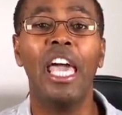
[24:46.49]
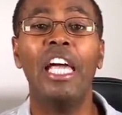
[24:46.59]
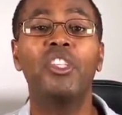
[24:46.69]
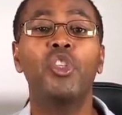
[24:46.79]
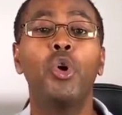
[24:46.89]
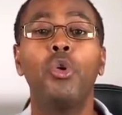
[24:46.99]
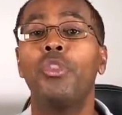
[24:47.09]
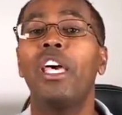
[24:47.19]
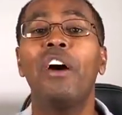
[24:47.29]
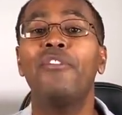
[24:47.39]
And so
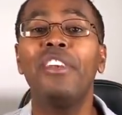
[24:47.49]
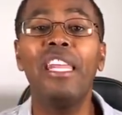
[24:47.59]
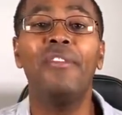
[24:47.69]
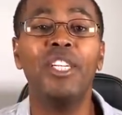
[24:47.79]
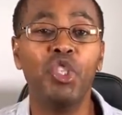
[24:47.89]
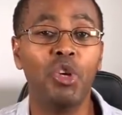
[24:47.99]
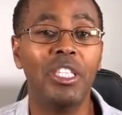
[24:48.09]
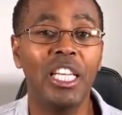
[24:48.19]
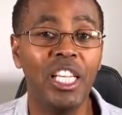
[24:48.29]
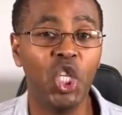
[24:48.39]
they have never
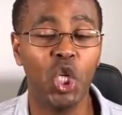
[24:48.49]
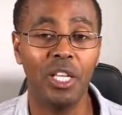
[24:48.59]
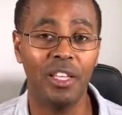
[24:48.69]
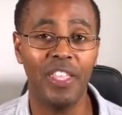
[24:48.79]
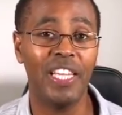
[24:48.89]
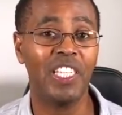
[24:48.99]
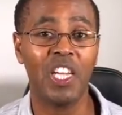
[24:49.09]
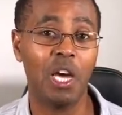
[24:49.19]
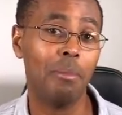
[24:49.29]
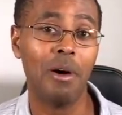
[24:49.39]
trusted each other, their
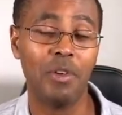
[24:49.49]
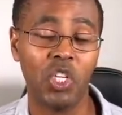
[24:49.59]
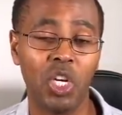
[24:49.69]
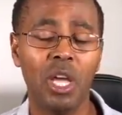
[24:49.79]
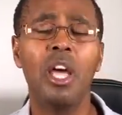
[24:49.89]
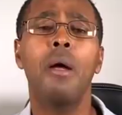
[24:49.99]
entire marriage.